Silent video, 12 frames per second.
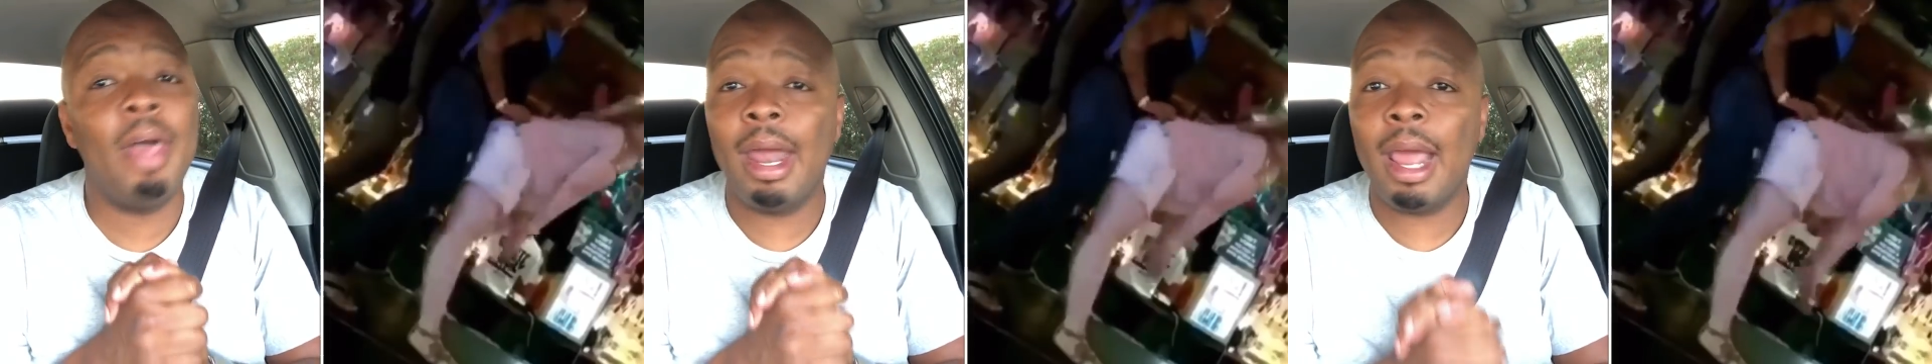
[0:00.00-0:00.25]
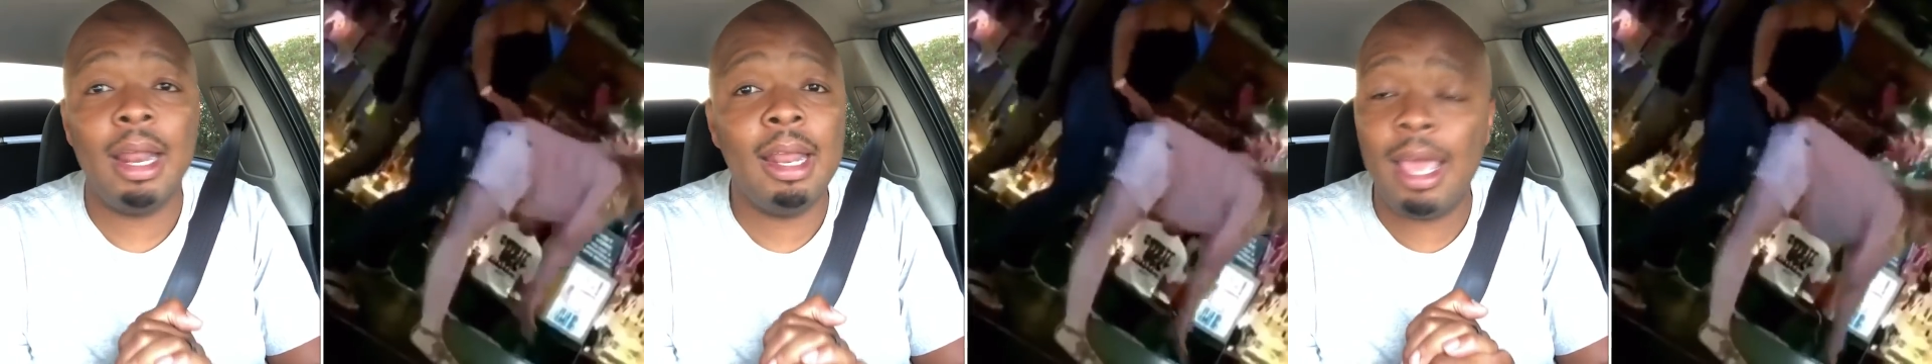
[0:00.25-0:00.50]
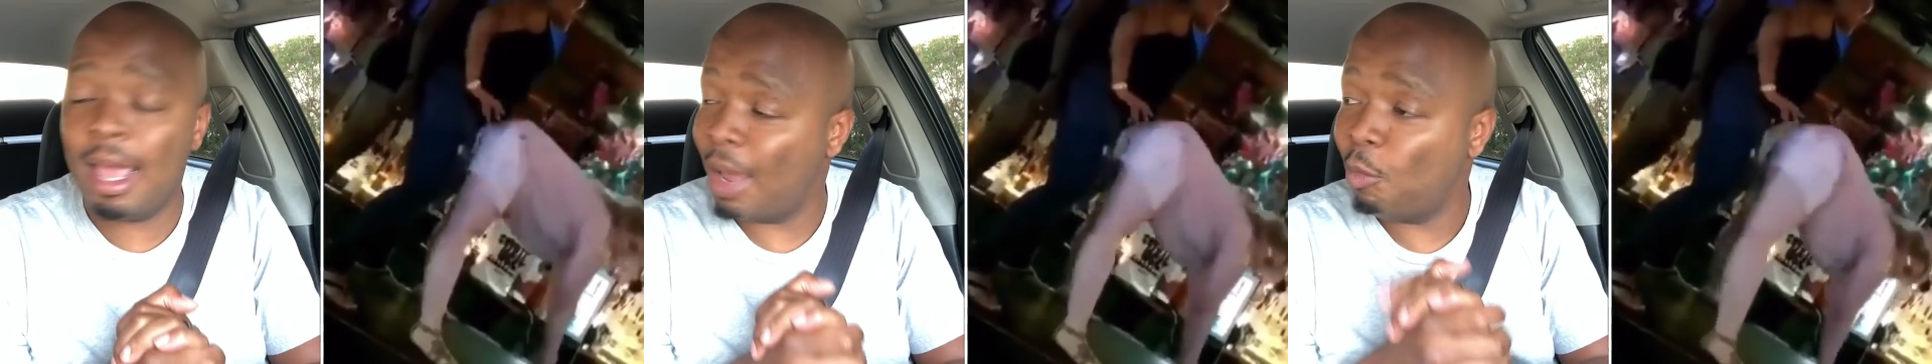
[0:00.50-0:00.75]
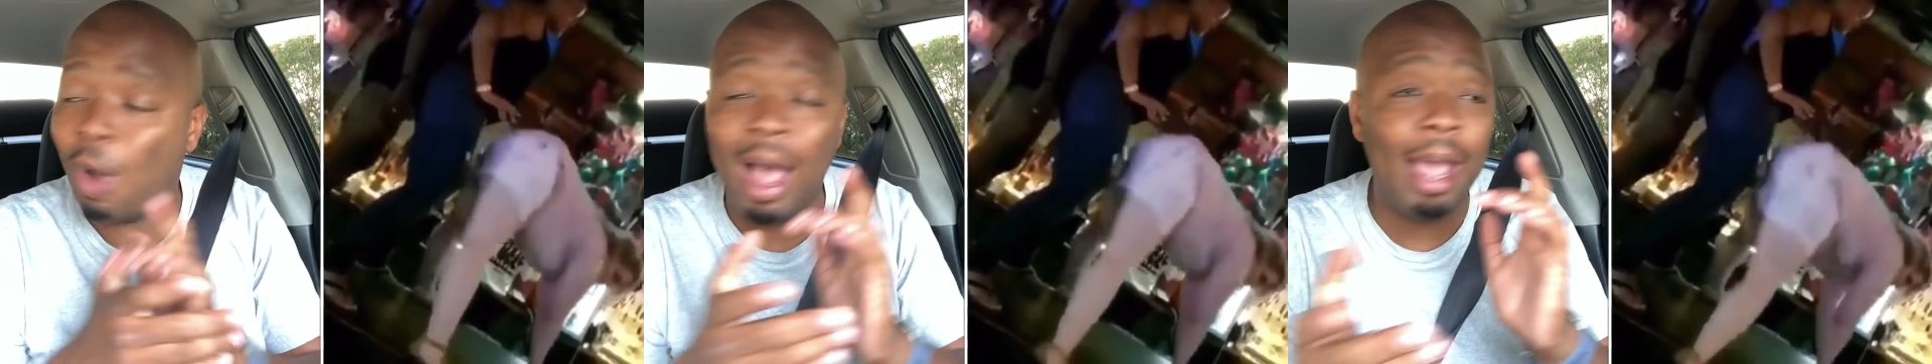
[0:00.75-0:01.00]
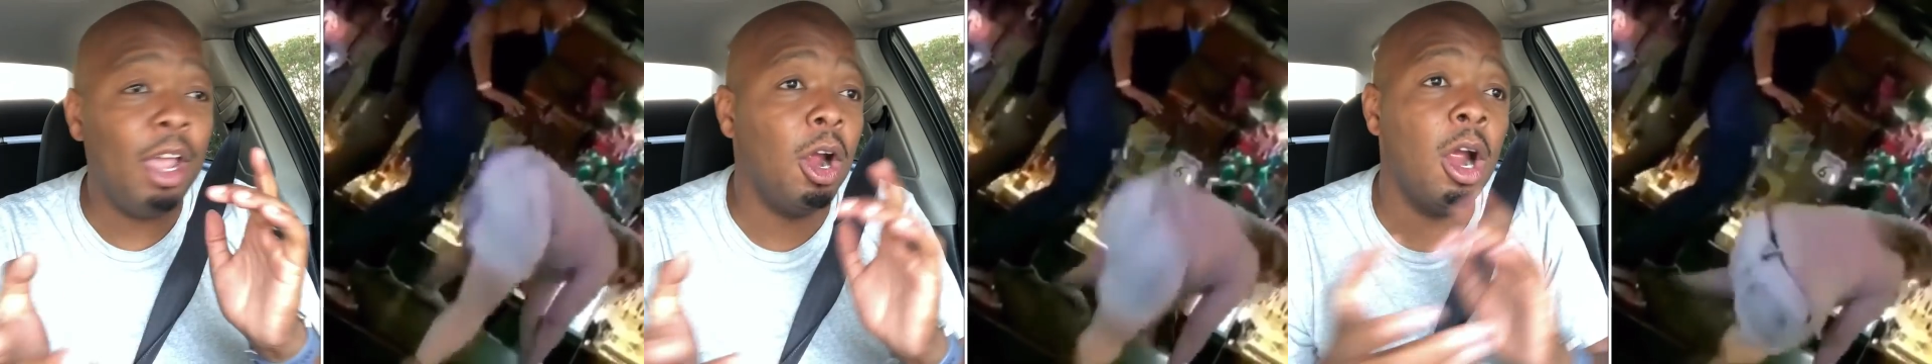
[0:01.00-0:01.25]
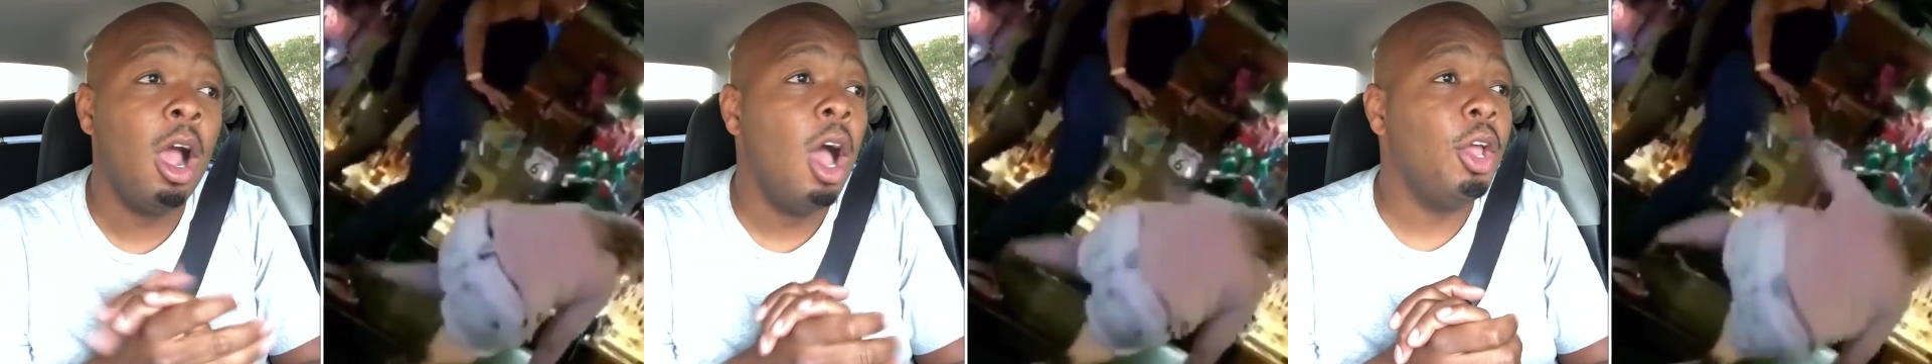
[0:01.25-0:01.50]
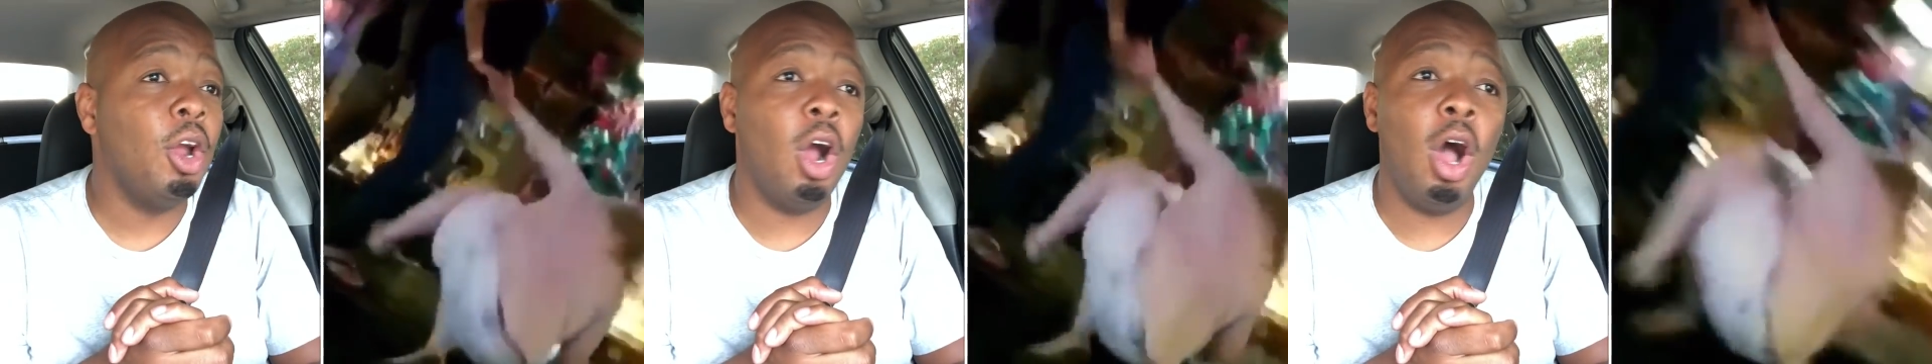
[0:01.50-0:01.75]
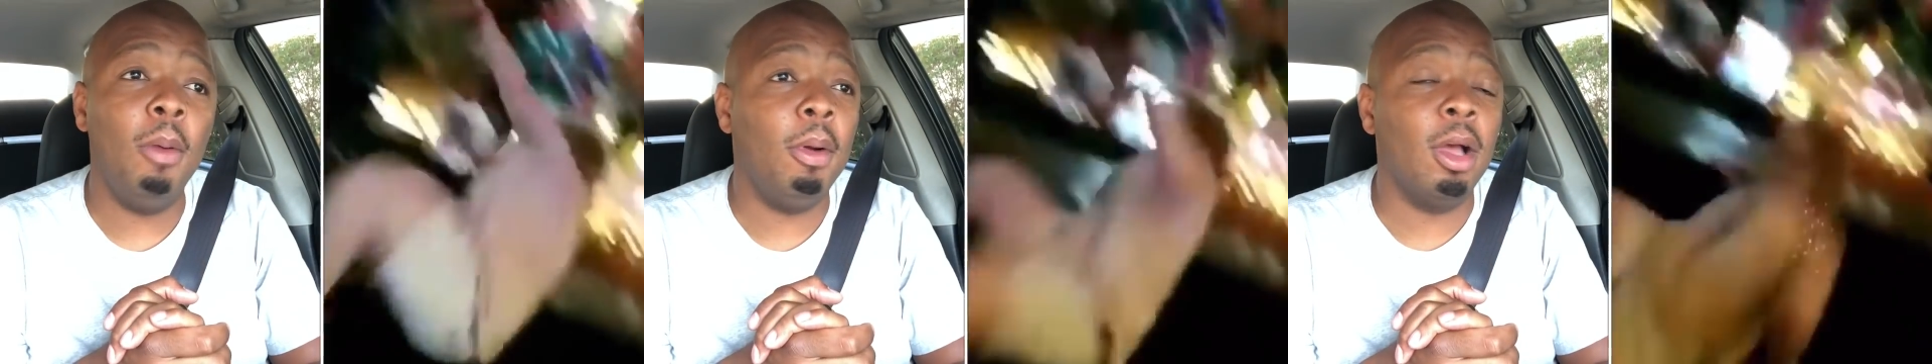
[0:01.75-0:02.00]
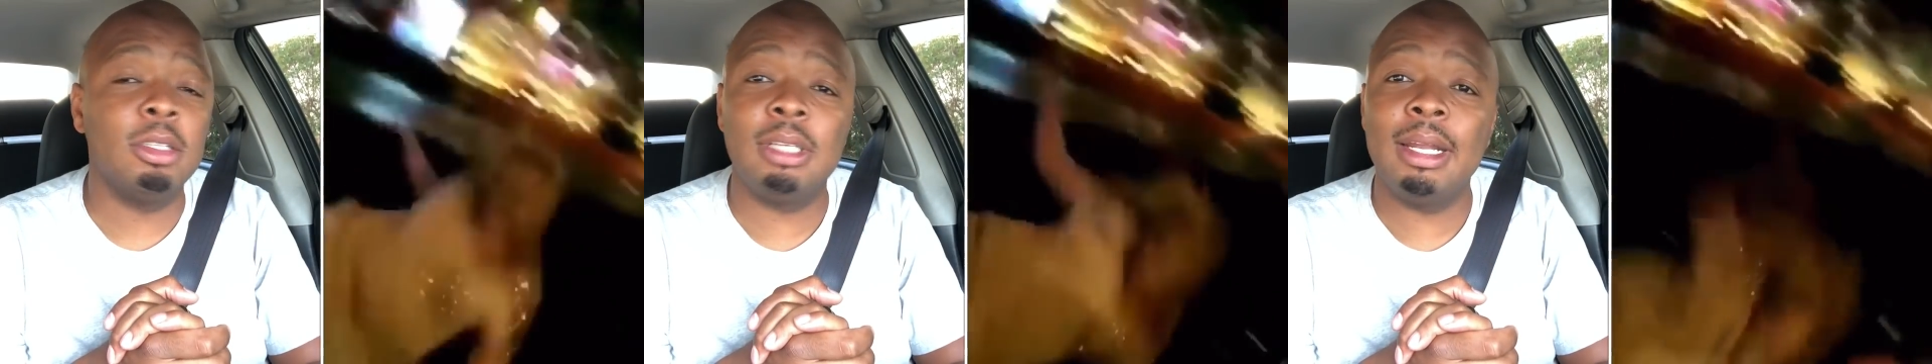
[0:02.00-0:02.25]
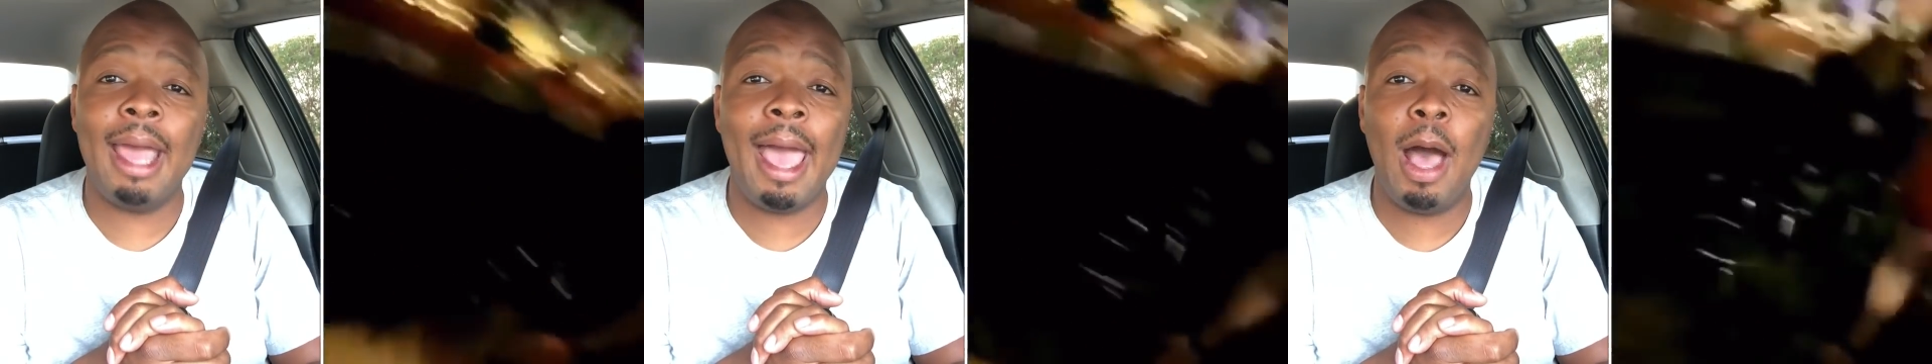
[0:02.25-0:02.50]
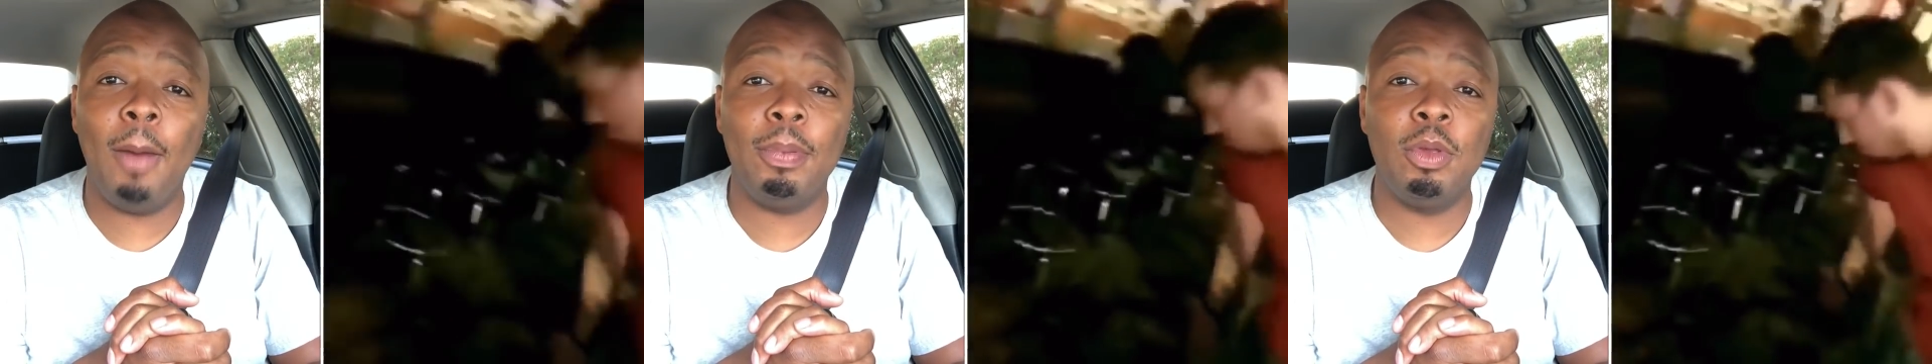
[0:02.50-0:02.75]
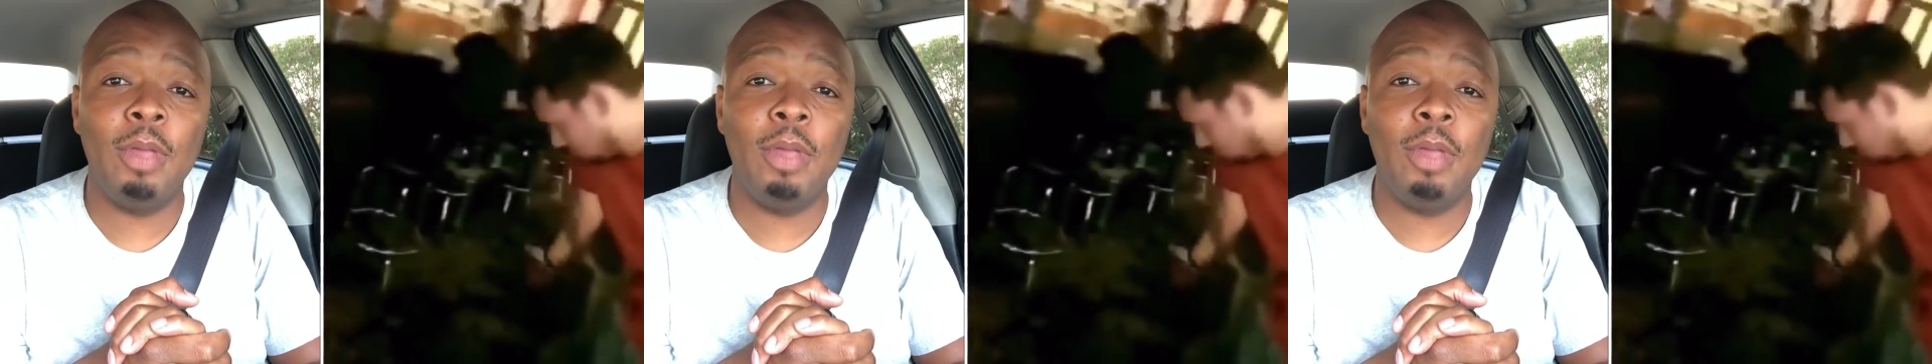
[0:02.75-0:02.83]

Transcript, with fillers: that ain't it. And why your your homegirls didn't help you.